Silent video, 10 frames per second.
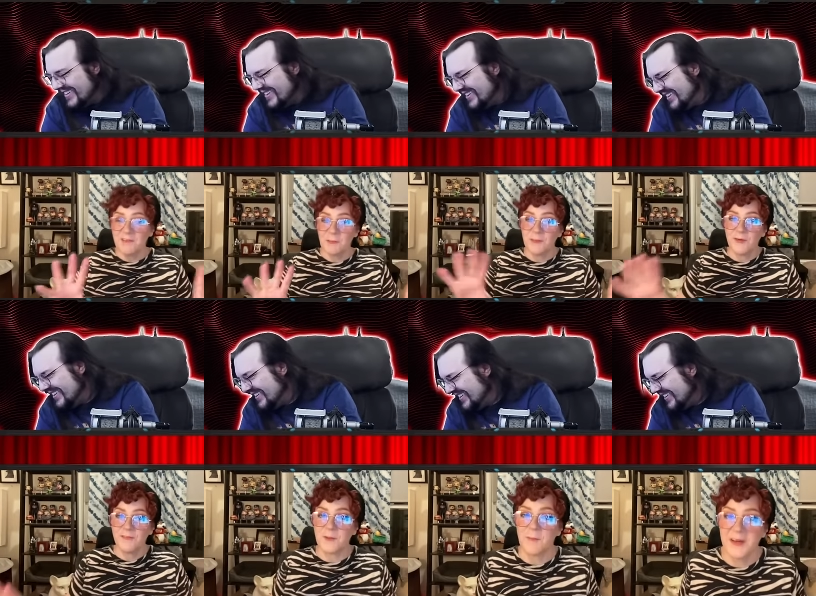Speaker 1: kind of
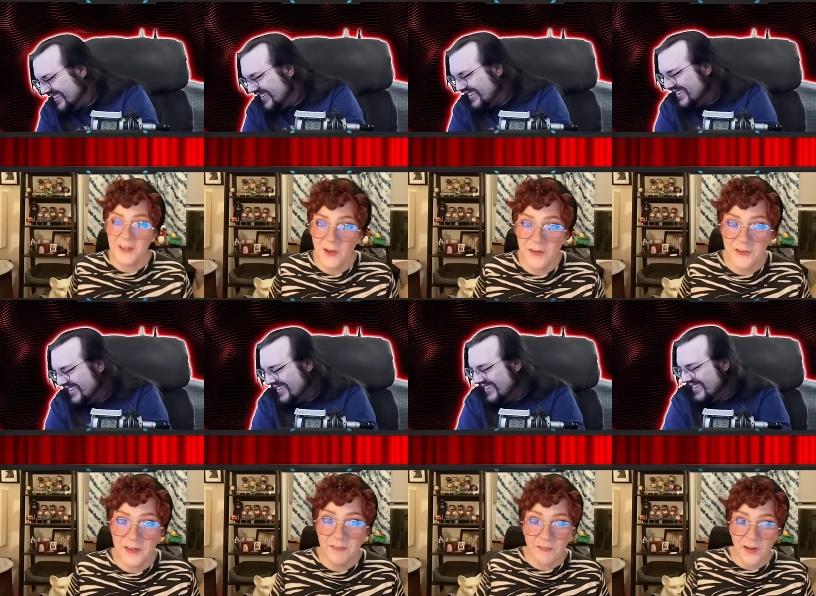a perfect money
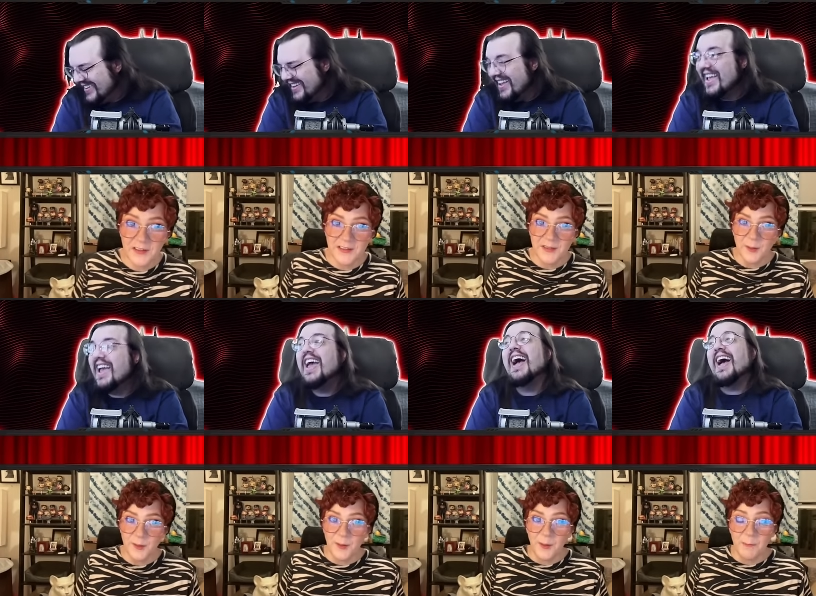laundering front
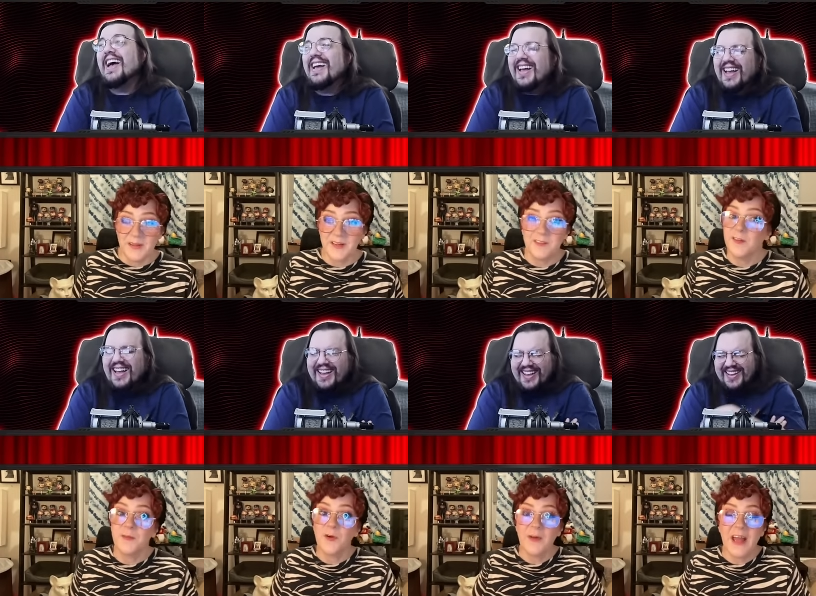
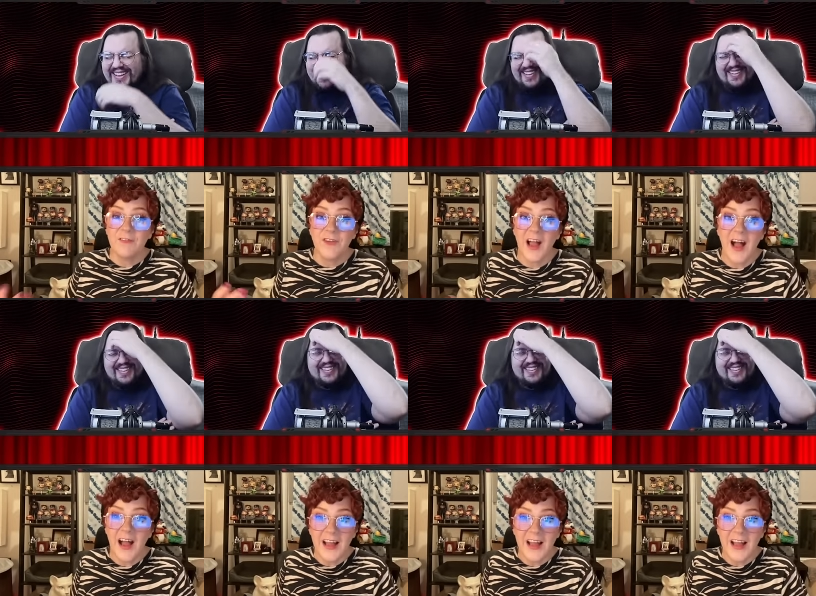because you don't have to